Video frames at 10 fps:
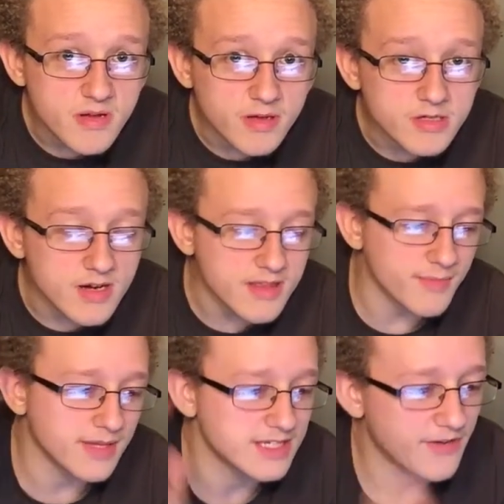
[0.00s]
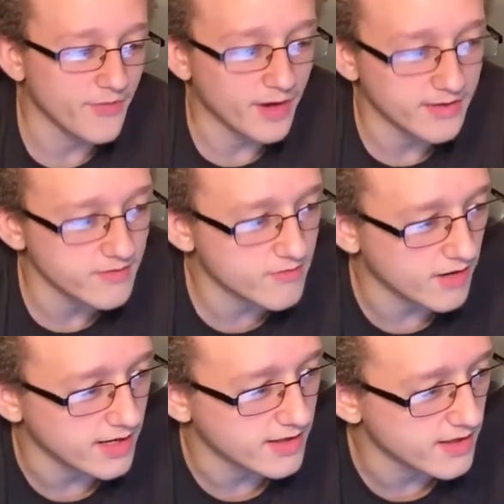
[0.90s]
I'm going to try something different. I just
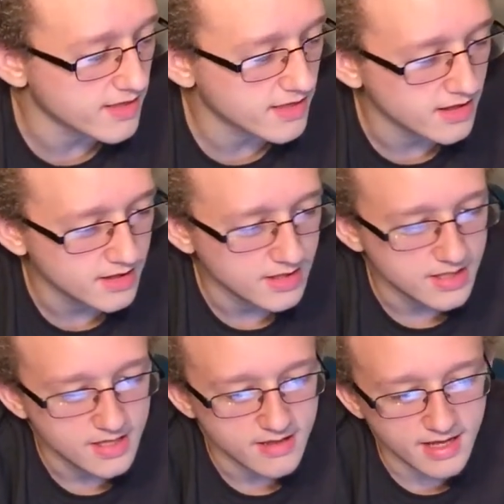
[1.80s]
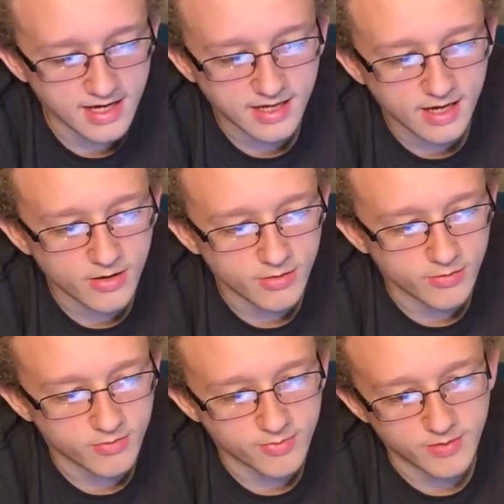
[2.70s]
tried this a second ago and
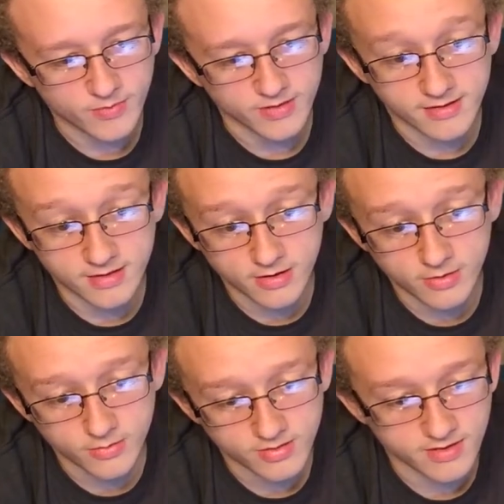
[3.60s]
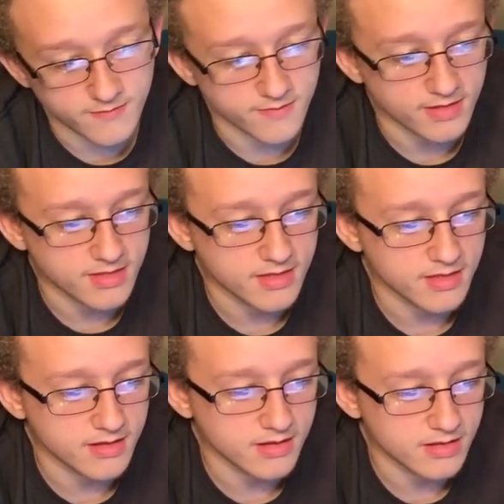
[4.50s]
it was being really slow. We'll see if
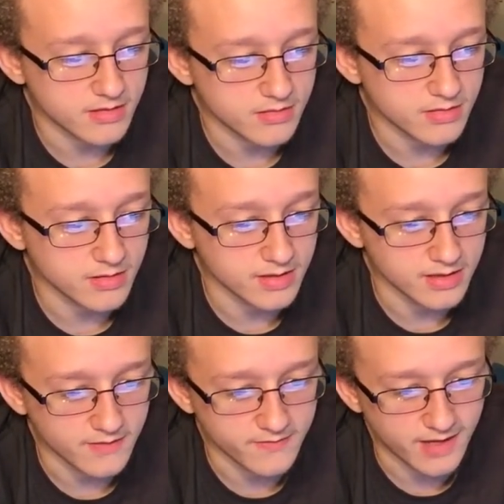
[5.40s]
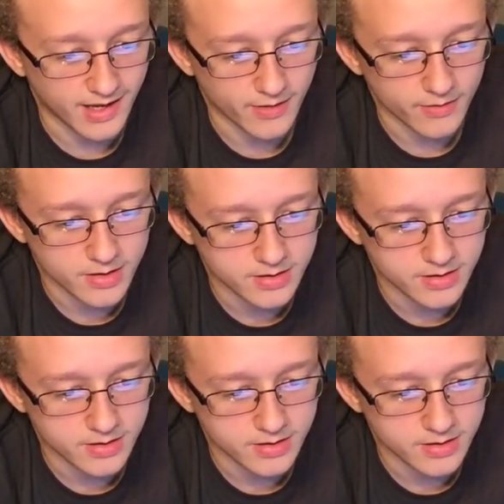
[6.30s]
it's good enough now.